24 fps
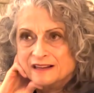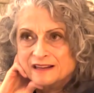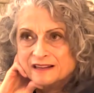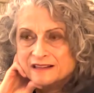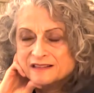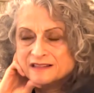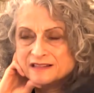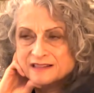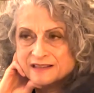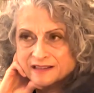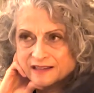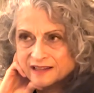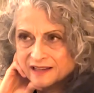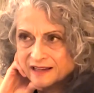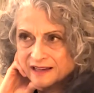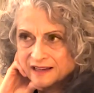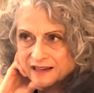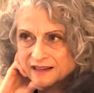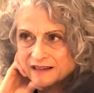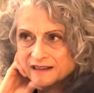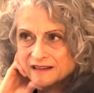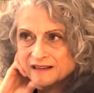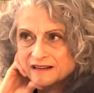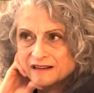
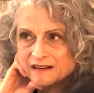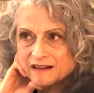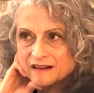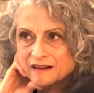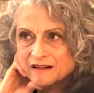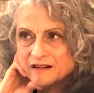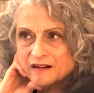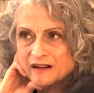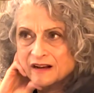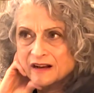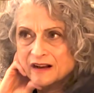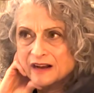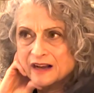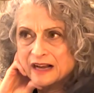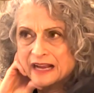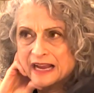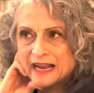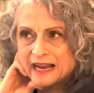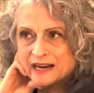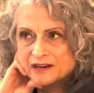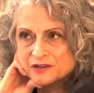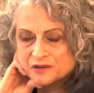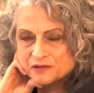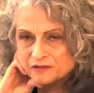city
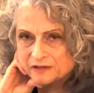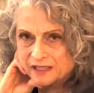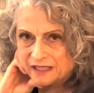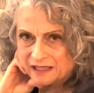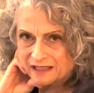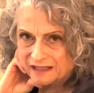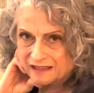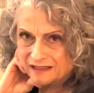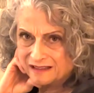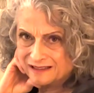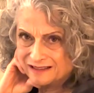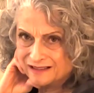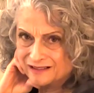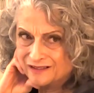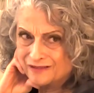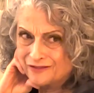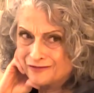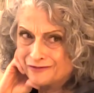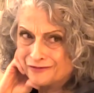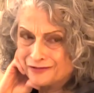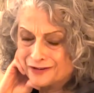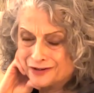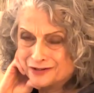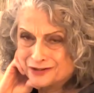actually
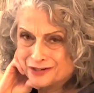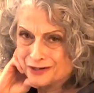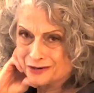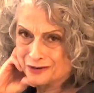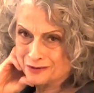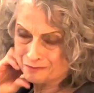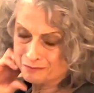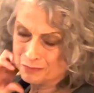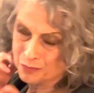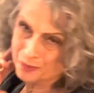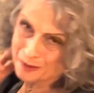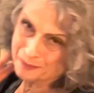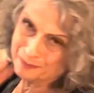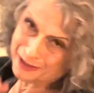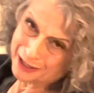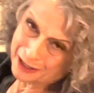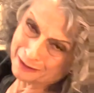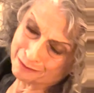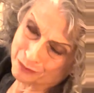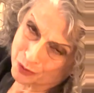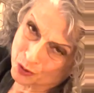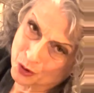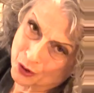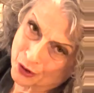verging on
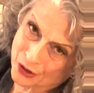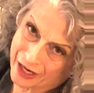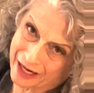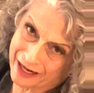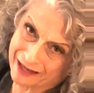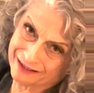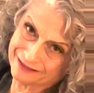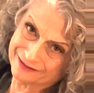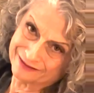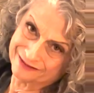being boring.